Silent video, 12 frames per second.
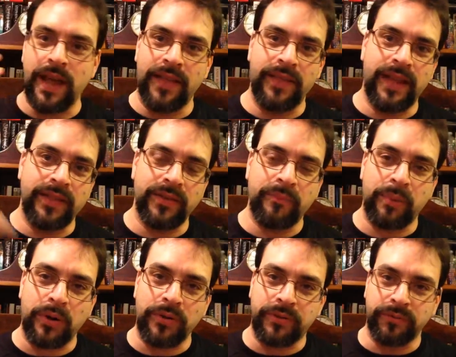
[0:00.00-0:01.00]
And then the
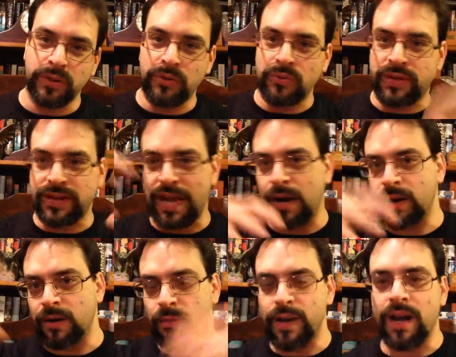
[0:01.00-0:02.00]
birth of Luke. And now
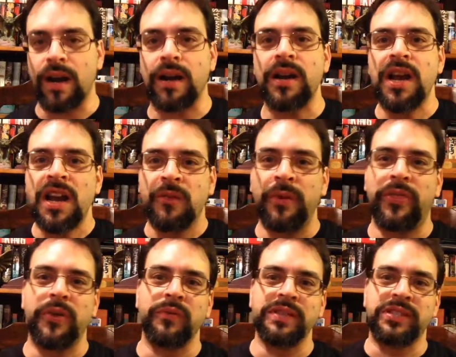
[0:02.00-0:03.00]
here we are with
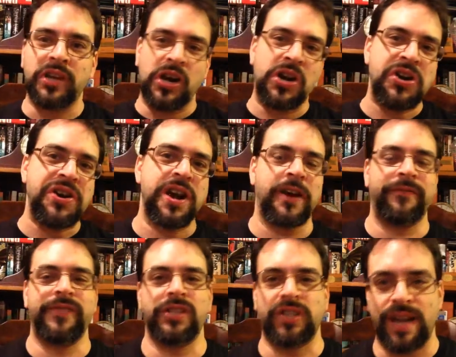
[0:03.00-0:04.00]
the Return
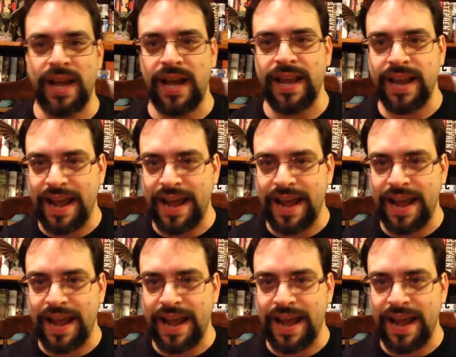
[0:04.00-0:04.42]
of the Jedi.